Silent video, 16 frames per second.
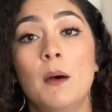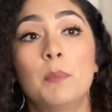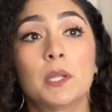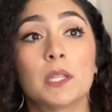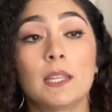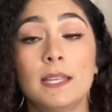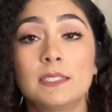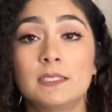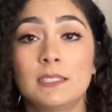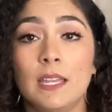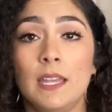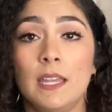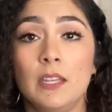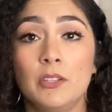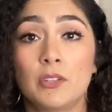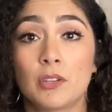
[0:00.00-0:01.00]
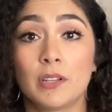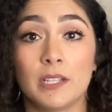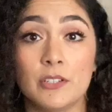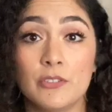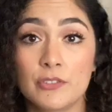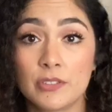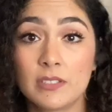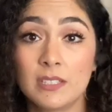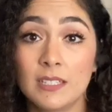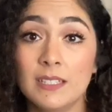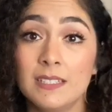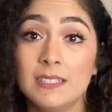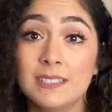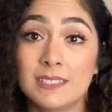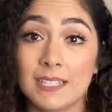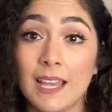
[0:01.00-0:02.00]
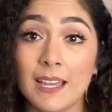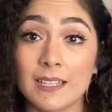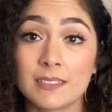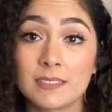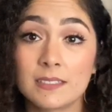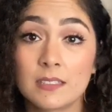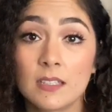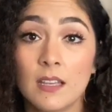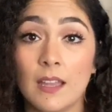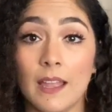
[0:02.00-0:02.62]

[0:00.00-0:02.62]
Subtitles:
But let's say you're interested in sex